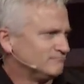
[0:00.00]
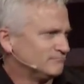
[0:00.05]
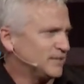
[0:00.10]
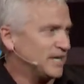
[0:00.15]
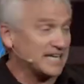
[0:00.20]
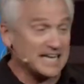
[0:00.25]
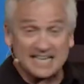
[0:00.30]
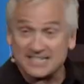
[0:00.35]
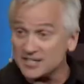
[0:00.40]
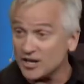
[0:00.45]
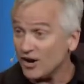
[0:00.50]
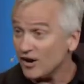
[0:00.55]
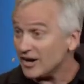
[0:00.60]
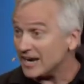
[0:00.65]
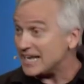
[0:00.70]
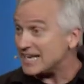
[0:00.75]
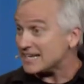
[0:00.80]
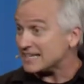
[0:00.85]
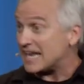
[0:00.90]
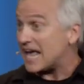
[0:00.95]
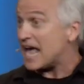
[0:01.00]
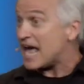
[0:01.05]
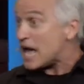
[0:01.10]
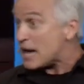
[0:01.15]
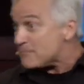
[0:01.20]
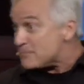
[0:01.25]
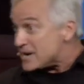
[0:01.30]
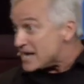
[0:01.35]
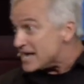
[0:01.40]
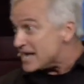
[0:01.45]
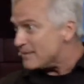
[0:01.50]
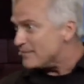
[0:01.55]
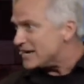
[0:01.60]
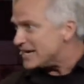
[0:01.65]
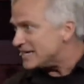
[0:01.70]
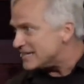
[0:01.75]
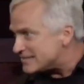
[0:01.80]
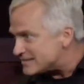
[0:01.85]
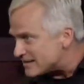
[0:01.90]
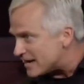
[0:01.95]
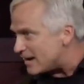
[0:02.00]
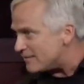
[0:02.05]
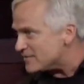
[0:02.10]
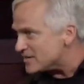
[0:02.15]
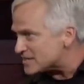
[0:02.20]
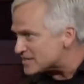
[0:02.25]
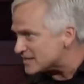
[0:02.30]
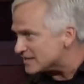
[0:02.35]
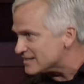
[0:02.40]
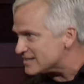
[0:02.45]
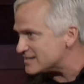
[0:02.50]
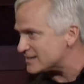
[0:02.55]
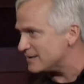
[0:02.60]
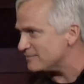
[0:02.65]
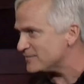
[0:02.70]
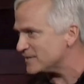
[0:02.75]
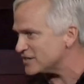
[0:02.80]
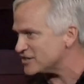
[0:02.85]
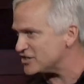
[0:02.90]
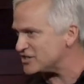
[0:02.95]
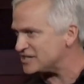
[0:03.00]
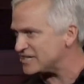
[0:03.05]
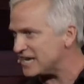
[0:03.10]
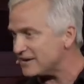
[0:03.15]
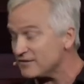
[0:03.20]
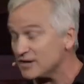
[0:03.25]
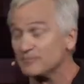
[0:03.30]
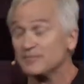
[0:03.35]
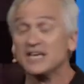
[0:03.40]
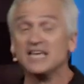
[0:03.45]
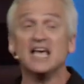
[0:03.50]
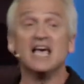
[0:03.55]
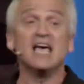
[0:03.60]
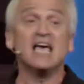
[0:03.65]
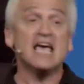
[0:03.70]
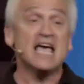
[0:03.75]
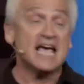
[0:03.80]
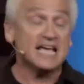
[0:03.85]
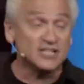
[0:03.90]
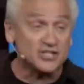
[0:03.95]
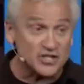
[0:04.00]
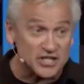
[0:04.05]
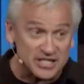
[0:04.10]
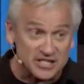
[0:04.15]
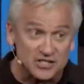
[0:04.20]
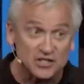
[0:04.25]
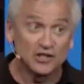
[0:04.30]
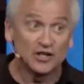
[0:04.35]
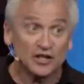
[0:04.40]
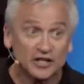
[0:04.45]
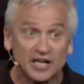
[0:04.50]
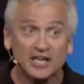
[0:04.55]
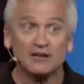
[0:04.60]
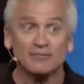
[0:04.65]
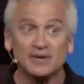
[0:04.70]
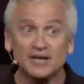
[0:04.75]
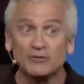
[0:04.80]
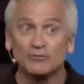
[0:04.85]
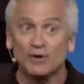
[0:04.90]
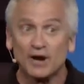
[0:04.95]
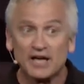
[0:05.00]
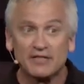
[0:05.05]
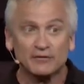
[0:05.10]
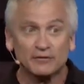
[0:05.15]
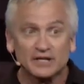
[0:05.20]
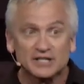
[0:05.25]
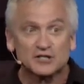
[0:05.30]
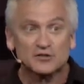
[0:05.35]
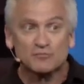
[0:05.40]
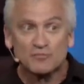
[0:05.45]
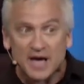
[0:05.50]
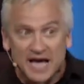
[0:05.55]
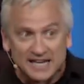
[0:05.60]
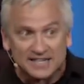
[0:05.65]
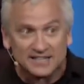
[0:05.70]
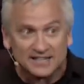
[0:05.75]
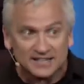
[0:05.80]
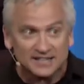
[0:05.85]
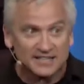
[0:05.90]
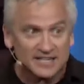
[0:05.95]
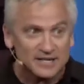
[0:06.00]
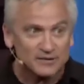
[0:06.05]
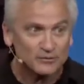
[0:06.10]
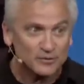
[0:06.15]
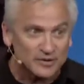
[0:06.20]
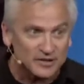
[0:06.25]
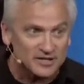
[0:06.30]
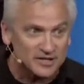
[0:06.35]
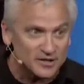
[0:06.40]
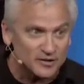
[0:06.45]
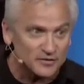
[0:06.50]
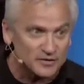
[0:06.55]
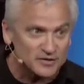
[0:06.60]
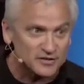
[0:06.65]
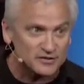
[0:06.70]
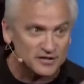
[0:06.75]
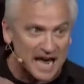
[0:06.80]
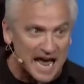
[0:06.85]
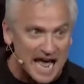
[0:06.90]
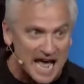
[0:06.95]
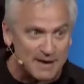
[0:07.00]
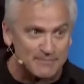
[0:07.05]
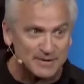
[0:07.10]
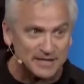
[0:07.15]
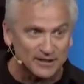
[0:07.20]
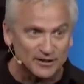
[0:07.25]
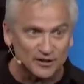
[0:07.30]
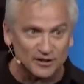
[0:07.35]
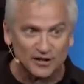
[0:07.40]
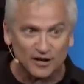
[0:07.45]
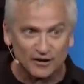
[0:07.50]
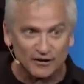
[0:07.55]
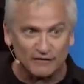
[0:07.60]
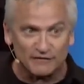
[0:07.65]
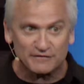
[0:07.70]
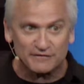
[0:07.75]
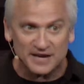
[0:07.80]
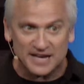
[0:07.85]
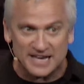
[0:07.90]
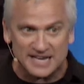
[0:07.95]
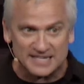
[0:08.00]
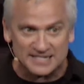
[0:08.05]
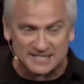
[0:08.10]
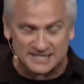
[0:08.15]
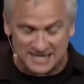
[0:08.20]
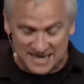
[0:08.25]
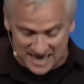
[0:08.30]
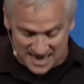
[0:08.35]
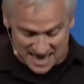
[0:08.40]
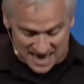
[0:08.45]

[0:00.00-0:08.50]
but I guess I ought to act happy. I mean, it's obviously something she's giving me, and she's looking at me rather expectantly with you know this happy look on her face,